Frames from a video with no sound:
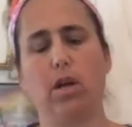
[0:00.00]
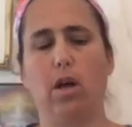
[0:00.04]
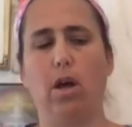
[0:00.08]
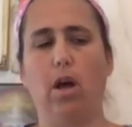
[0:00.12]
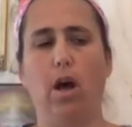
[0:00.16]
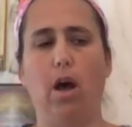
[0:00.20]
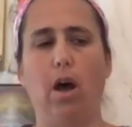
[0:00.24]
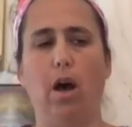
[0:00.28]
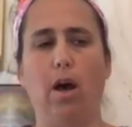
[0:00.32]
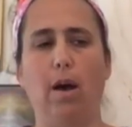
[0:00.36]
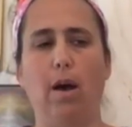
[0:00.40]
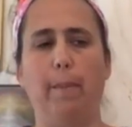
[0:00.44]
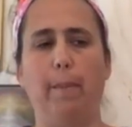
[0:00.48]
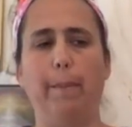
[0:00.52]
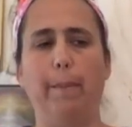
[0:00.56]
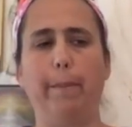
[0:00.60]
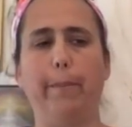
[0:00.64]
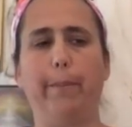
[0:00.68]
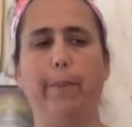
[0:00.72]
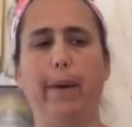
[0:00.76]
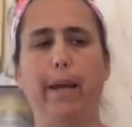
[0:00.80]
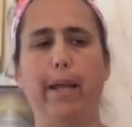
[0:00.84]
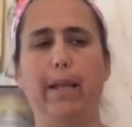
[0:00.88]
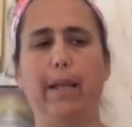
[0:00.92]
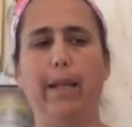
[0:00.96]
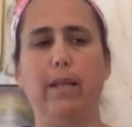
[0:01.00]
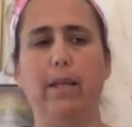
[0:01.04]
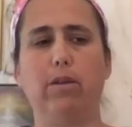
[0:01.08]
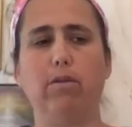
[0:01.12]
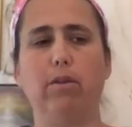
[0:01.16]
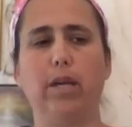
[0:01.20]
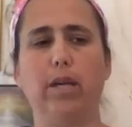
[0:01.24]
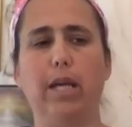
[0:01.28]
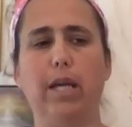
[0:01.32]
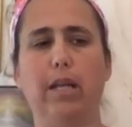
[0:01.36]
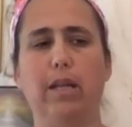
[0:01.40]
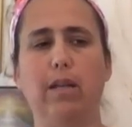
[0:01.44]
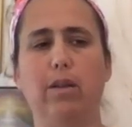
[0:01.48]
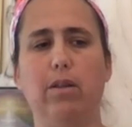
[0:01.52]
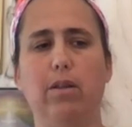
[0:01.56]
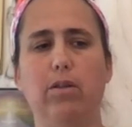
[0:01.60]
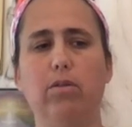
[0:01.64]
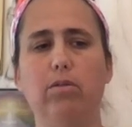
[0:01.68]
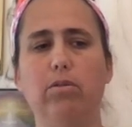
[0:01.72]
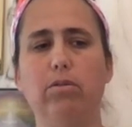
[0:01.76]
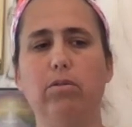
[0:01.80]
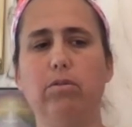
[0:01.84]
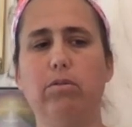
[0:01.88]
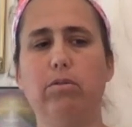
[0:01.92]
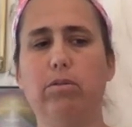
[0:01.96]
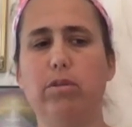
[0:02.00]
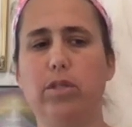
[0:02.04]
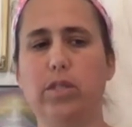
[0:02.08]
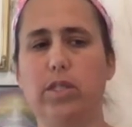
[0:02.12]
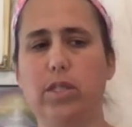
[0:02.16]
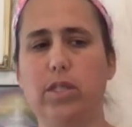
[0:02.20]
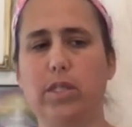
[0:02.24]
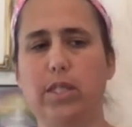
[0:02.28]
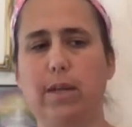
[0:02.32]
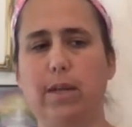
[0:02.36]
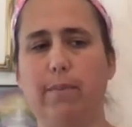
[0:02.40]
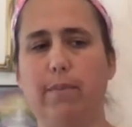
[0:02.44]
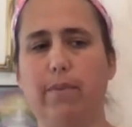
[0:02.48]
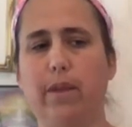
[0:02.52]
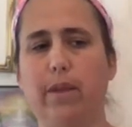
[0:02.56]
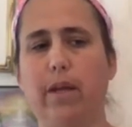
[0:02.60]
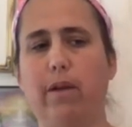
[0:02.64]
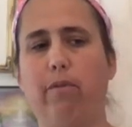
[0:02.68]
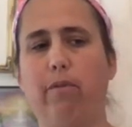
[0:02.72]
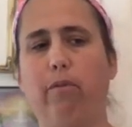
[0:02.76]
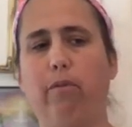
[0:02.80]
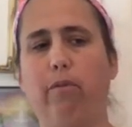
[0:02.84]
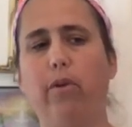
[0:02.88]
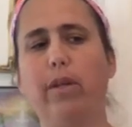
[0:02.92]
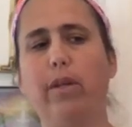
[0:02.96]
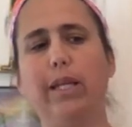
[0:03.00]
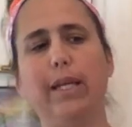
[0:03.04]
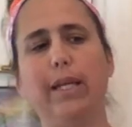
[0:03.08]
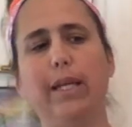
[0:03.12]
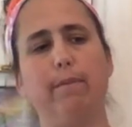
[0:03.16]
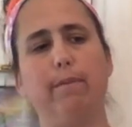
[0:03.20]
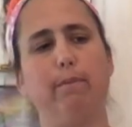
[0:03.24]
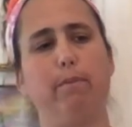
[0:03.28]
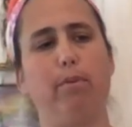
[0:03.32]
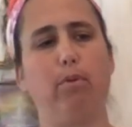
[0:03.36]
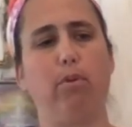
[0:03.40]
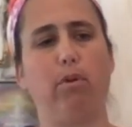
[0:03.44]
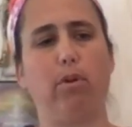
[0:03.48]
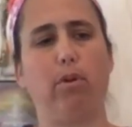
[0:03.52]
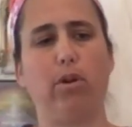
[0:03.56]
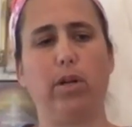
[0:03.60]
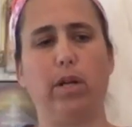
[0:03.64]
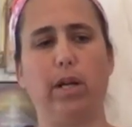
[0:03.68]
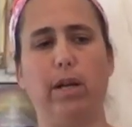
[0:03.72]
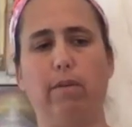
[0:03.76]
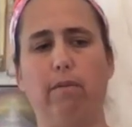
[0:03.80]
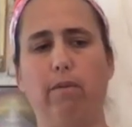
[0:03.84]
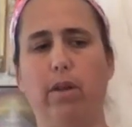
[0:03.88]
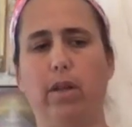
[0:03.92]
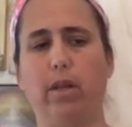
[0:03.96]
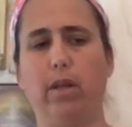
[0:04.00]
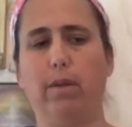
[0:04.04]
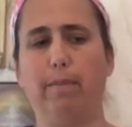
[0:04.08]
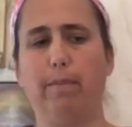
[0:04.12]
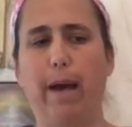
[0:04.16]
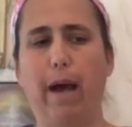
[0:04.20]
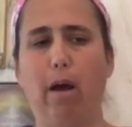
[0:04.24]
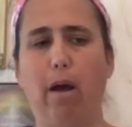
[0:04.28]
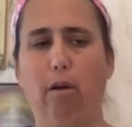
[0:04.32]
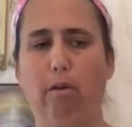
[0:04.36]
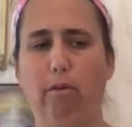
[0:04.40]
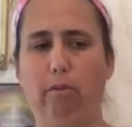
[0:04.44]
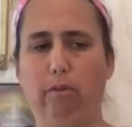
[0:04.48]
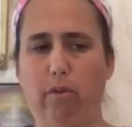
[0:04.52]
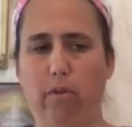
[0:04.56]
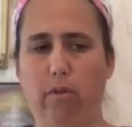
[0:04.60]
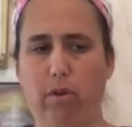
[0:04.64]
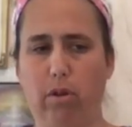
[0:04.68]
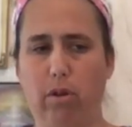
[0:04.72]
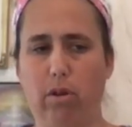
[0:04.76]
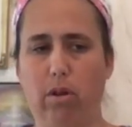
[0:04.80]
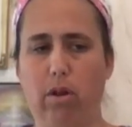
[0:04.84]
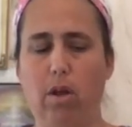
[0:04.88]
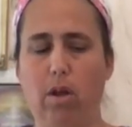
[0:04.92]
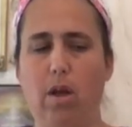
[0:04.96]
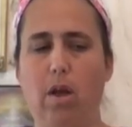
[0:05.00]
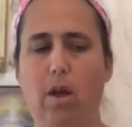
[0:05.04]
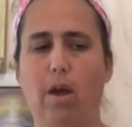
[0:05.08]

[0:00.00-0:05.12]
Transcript: But you can lose something really important and really powerful